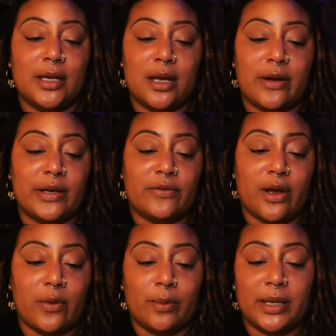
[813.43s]
All right,
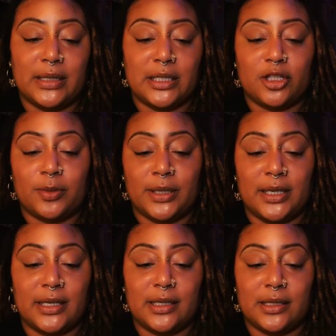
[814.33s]
Divine, what message,
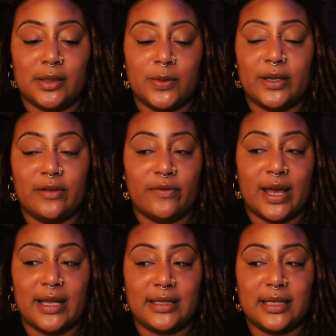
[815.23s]
please? What
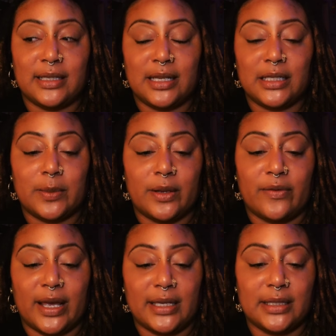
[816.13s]
advice? Let's get some
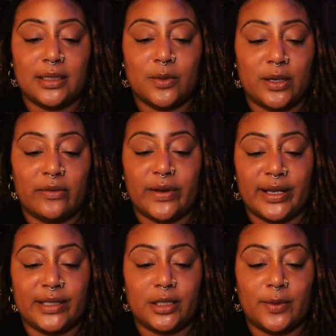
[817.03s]
advice. What
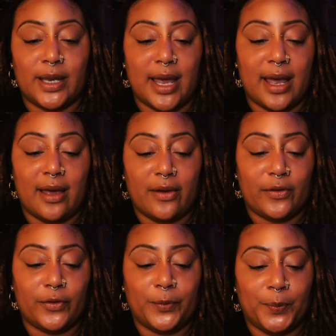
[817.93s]
advice do we
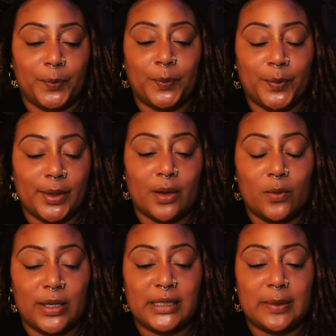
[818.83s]
have?
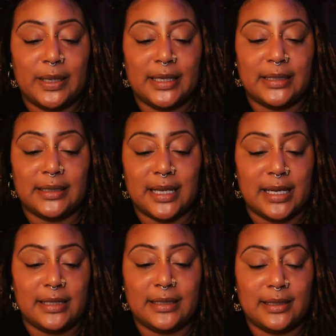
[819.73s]
What's some
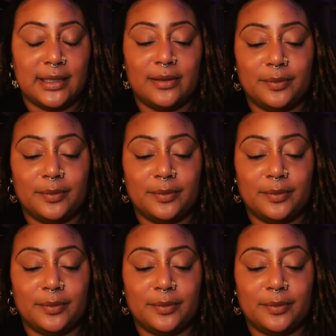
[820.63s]
insights?